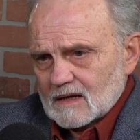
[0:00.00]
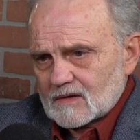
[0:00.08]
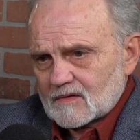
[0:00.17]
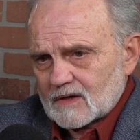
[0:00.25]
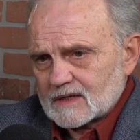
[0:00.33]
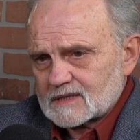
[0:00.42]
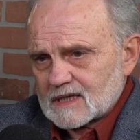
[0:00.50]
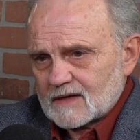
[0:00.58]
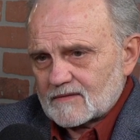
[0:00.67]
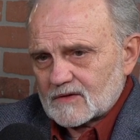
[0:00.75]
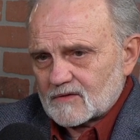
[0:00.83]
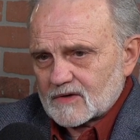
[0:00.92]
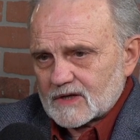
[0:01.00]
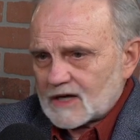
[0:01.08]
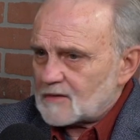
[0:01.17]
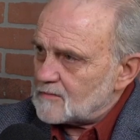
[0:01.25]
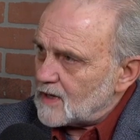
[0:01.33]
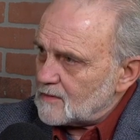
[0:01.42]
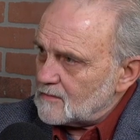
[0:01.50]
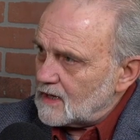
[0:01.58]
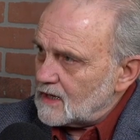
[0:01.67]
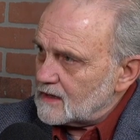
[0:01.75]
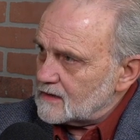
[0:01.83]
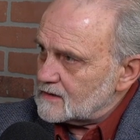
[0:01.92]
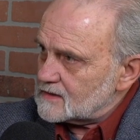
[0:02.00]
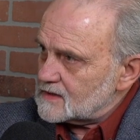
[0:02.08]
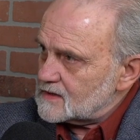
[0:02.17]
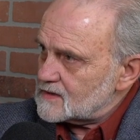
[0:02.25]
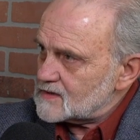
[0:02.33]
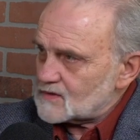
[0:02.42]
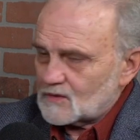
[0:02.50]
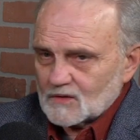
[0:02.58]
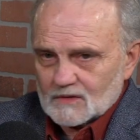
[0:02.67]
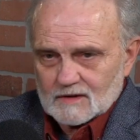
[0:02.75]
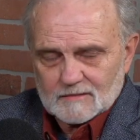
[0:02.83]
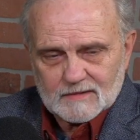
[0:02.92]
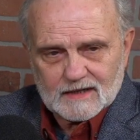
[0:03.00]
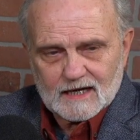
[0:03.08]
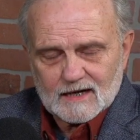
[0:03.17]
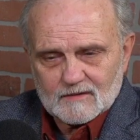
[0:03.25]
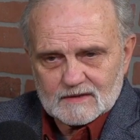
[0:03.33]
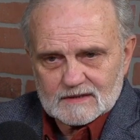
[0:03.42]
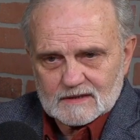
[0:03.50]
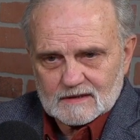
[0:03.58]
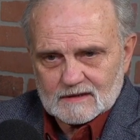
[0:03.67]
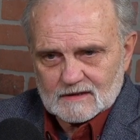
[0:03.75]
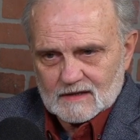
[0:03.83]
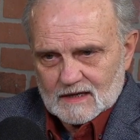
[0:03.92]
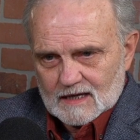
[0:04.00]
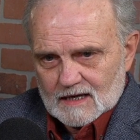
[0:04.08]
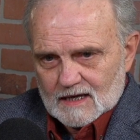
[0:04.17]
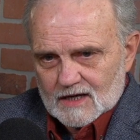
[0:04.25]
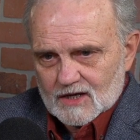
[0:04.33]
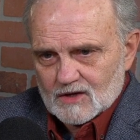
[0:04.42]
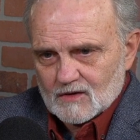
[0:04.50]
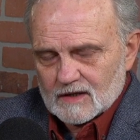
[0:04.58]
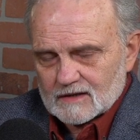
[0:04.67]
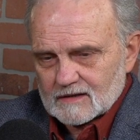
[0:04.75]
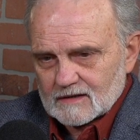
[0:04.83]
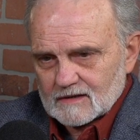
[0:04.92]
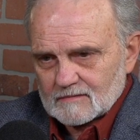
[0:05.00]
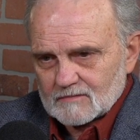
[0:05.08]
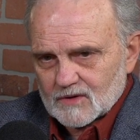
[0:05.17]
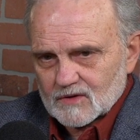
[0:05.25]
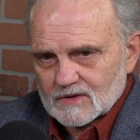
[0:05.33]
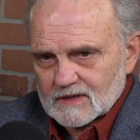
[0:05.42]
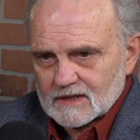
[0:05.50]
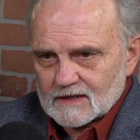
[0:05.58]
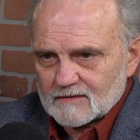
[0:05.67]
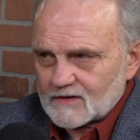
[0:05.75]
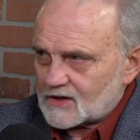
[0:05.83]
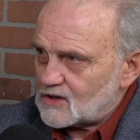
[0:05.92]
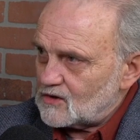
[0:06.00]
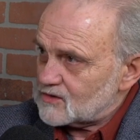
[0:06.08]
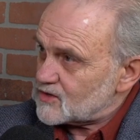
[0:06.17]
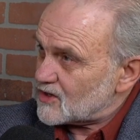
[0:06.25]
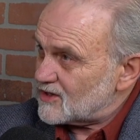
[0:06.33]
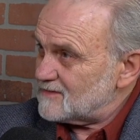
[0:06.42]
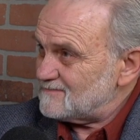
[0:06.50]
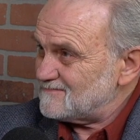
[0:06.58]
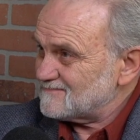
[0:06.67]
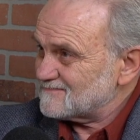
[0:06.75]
Christ having redeemed my mind and soul, I mean, I was, you know, at the mercy of the culture.